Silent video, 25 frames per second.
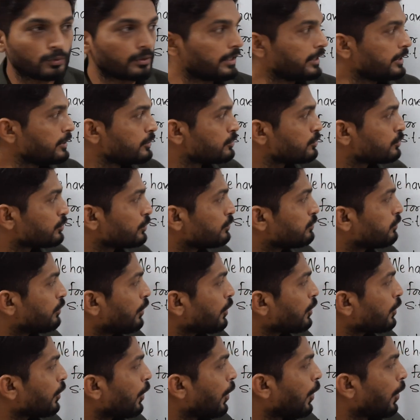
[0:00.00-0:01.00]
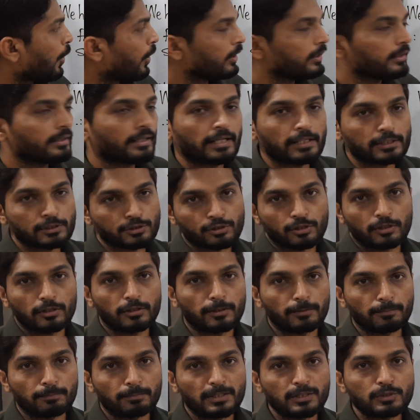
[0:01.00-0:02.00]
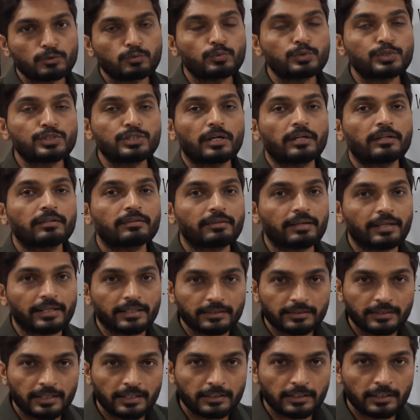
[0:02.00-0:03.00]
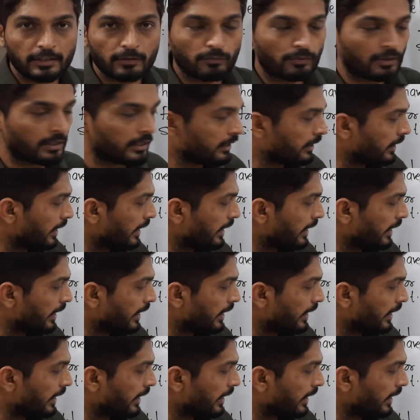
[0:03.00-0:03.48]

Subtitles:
It is true for all natural numbers which are greater than n1.